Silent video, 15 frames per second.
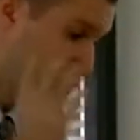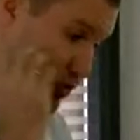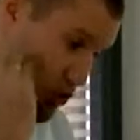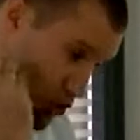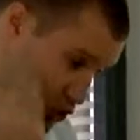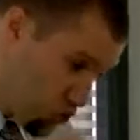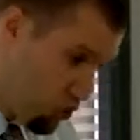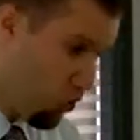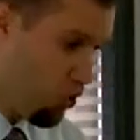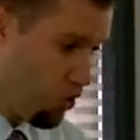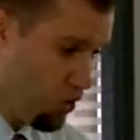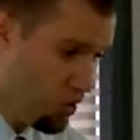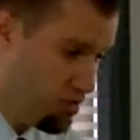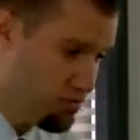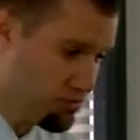For
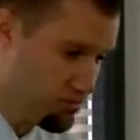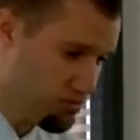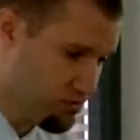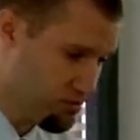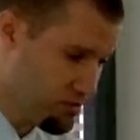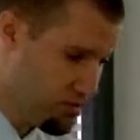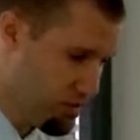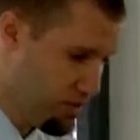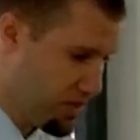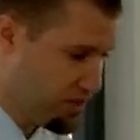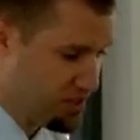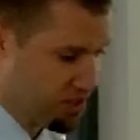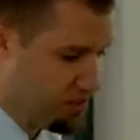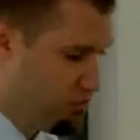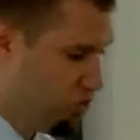sure,
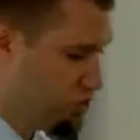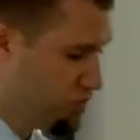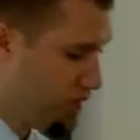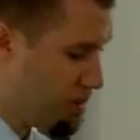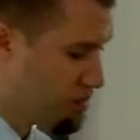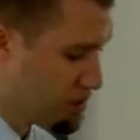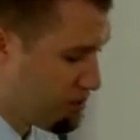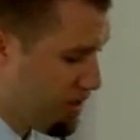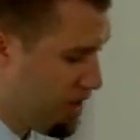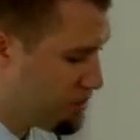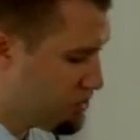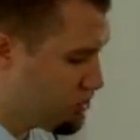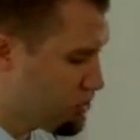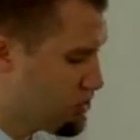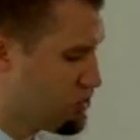this is the most famous
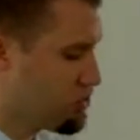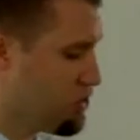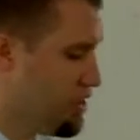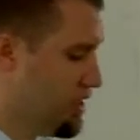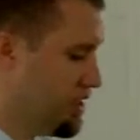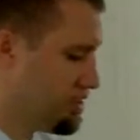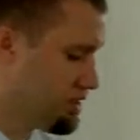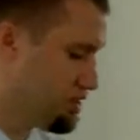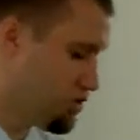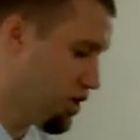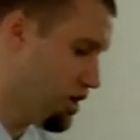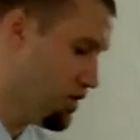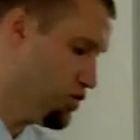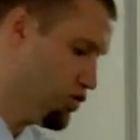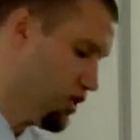passage concerning
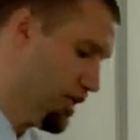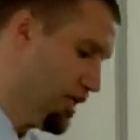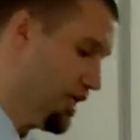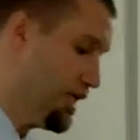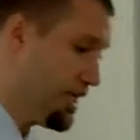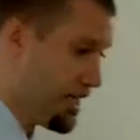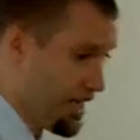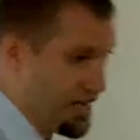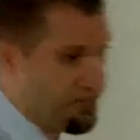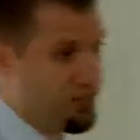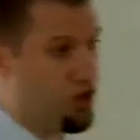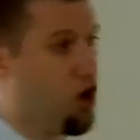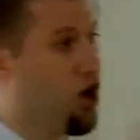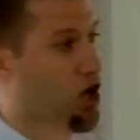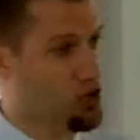eschatology in
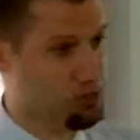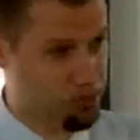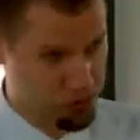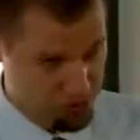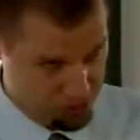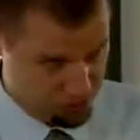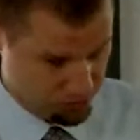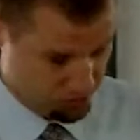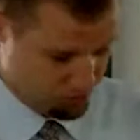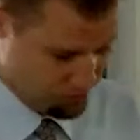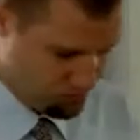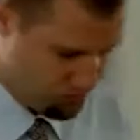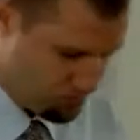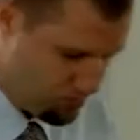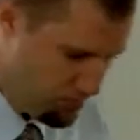the Gospels
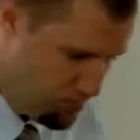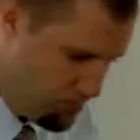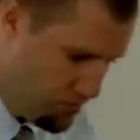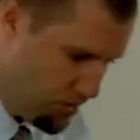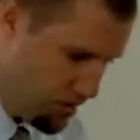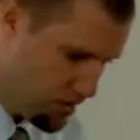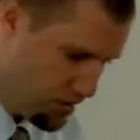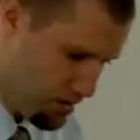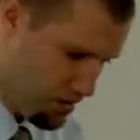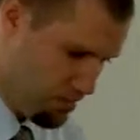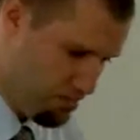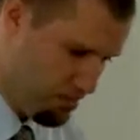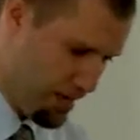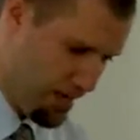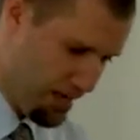
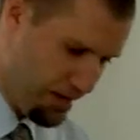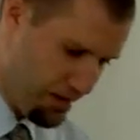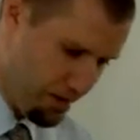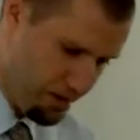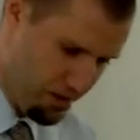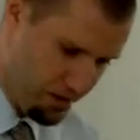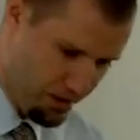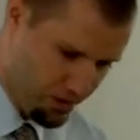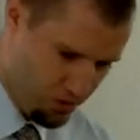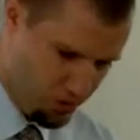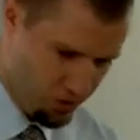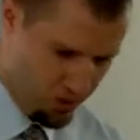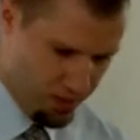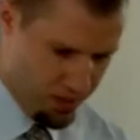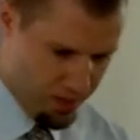by
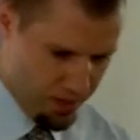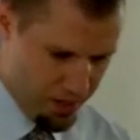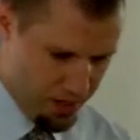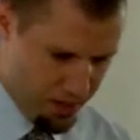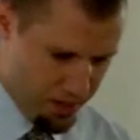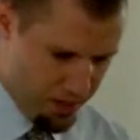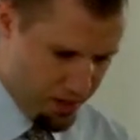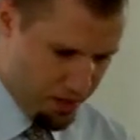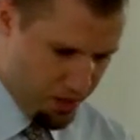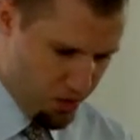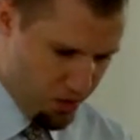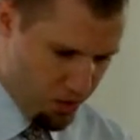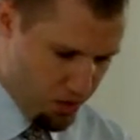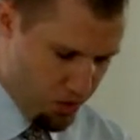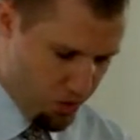the
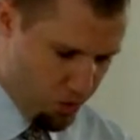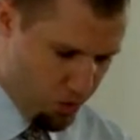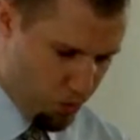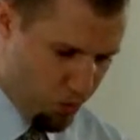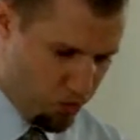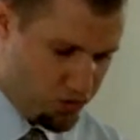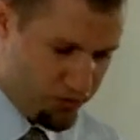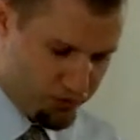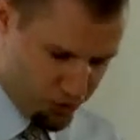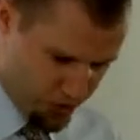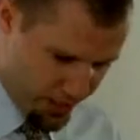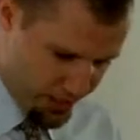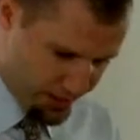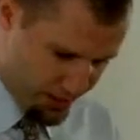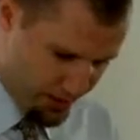words of
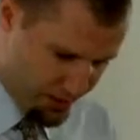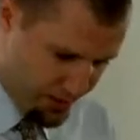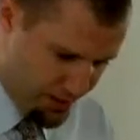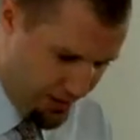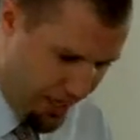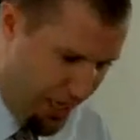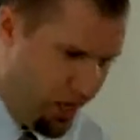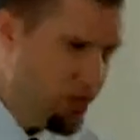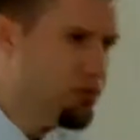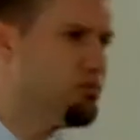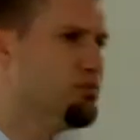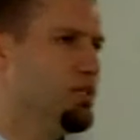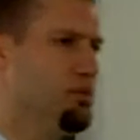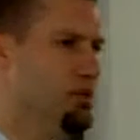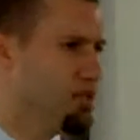Jesus.
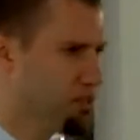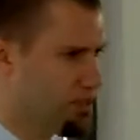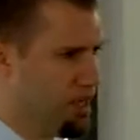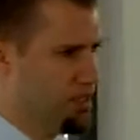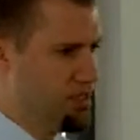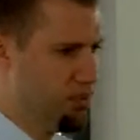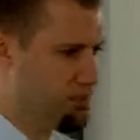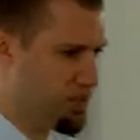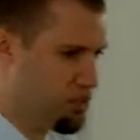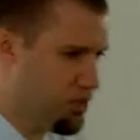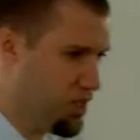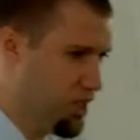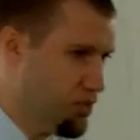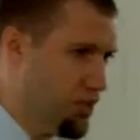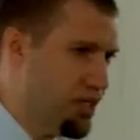Now, let me say something
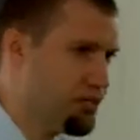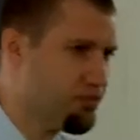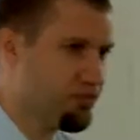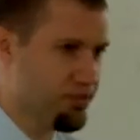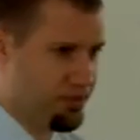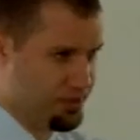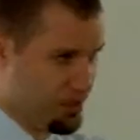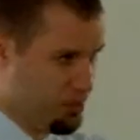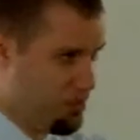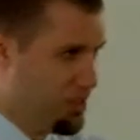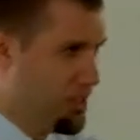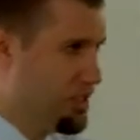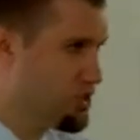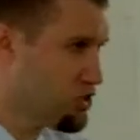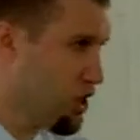really quick. If
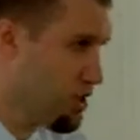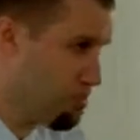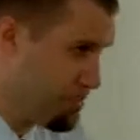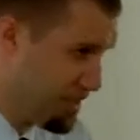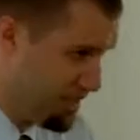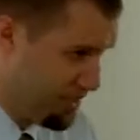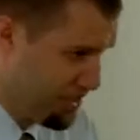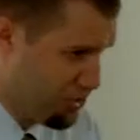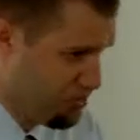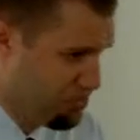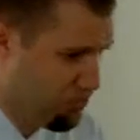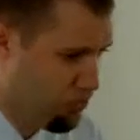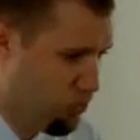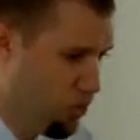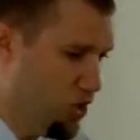someone has not been here
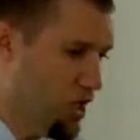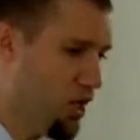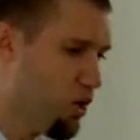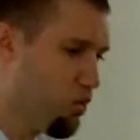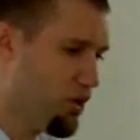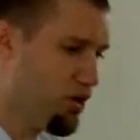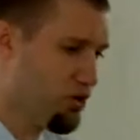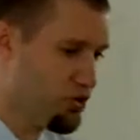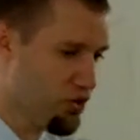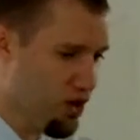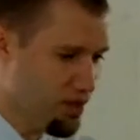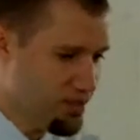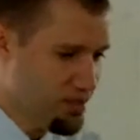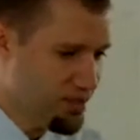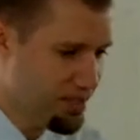before, we do
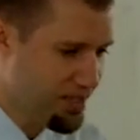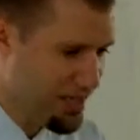not